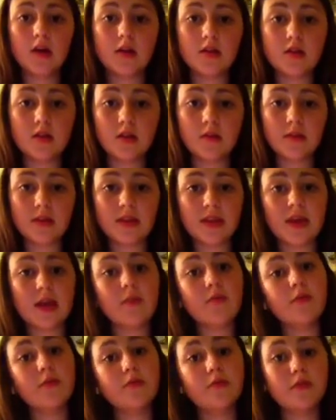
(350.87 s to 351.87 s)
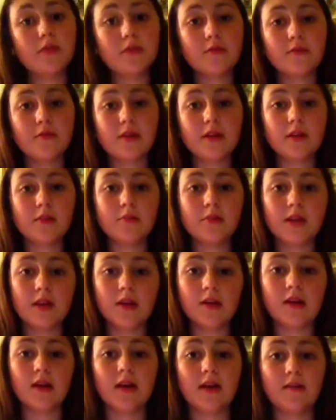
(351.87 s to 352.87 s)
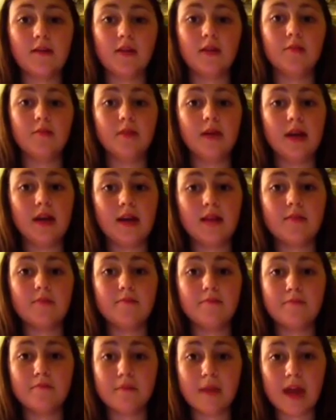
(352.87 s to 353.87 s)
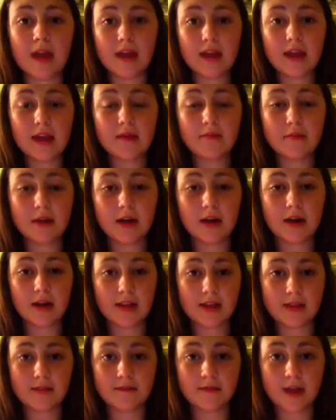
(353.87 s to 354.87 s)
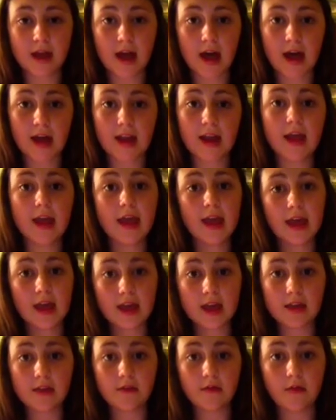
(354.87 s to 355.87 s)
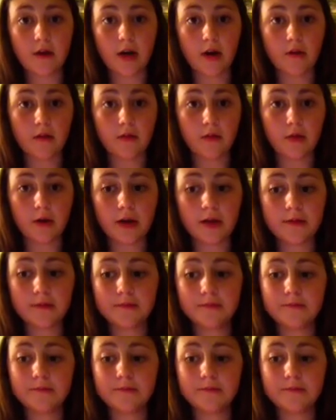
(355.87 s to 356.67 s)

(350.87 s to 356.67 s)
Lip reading: So be thankful for the freedom that you're given, because many Americans have died and fought for it.